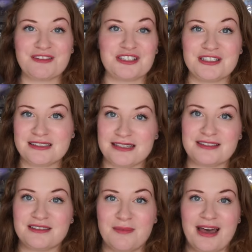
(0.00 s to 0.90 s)
that she sneaks
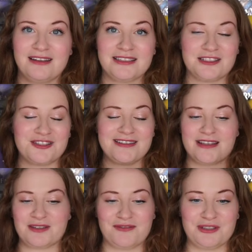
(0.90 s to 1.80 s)
into the palace and just
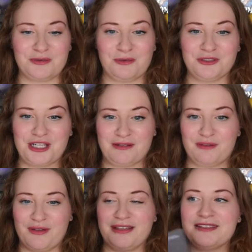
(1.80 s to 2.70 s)
sets off this whole chain of
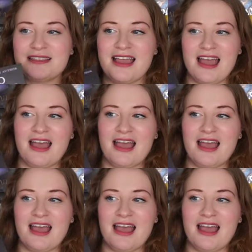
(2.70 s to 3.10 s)
events.